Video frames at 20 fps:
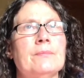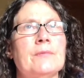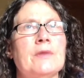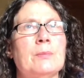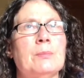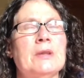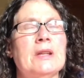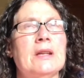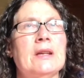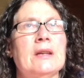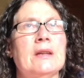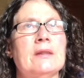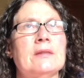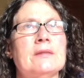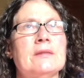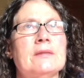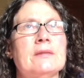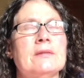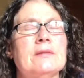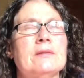
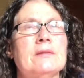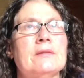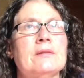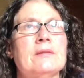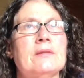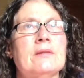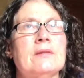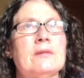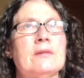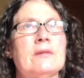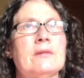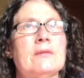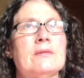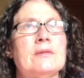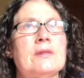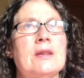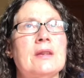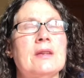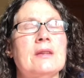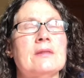plant
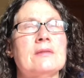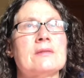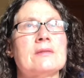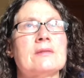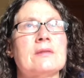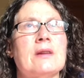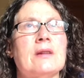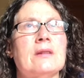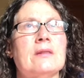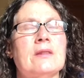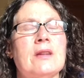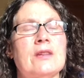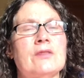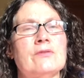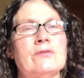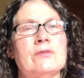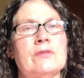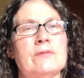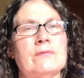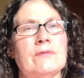takes
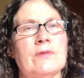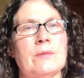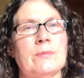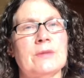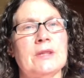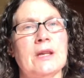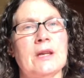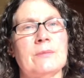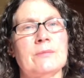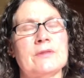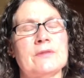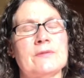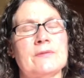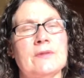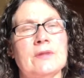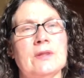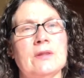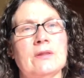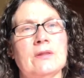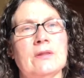nitrogen from the
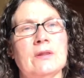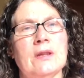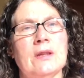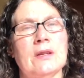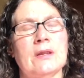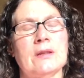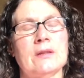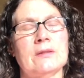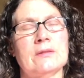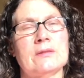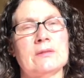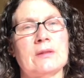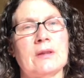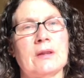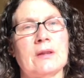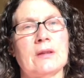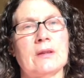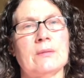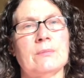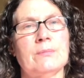atmosphere and
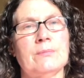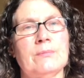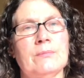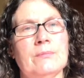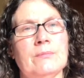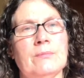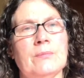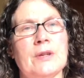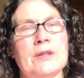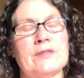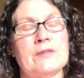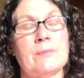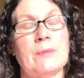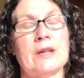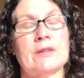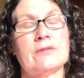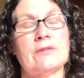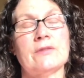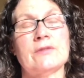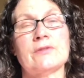brings it
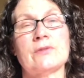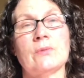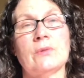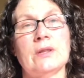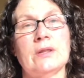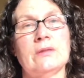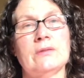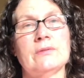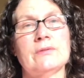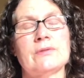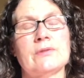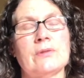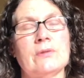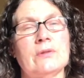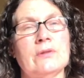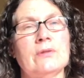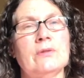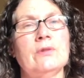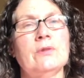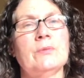back to the soil. So
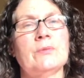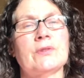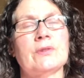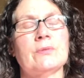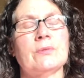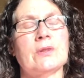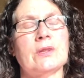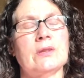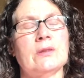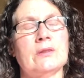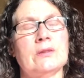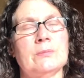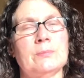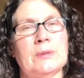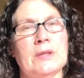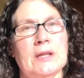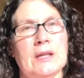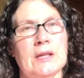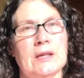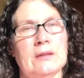legumes are really good to
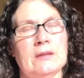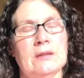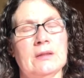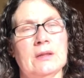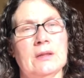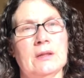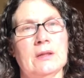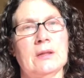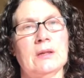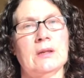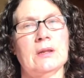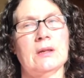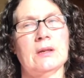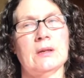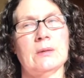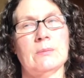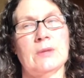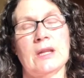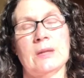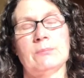plant.
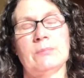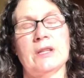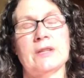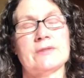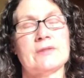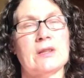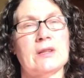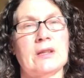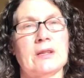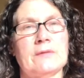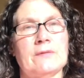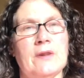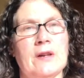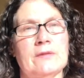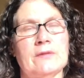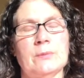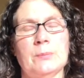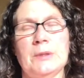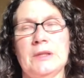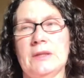And plus I like
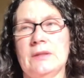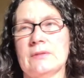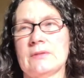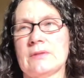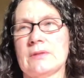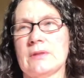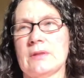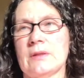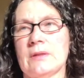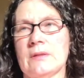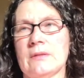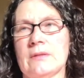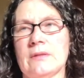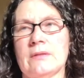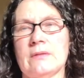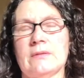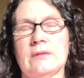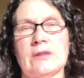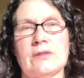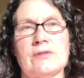fava beans.
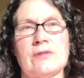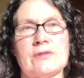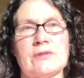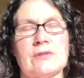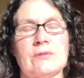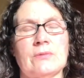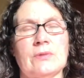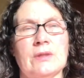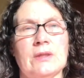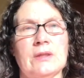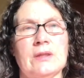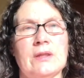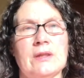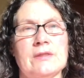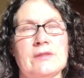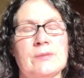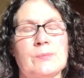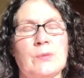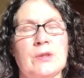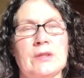They're just a really nice
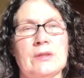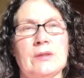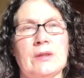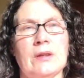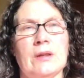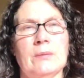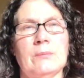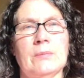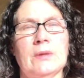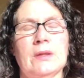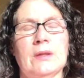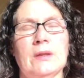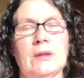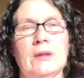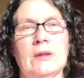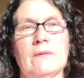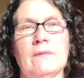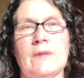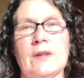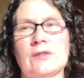springtime
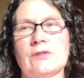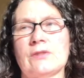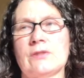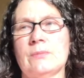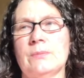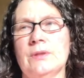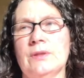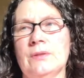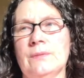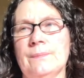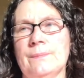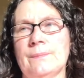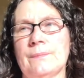vegetable.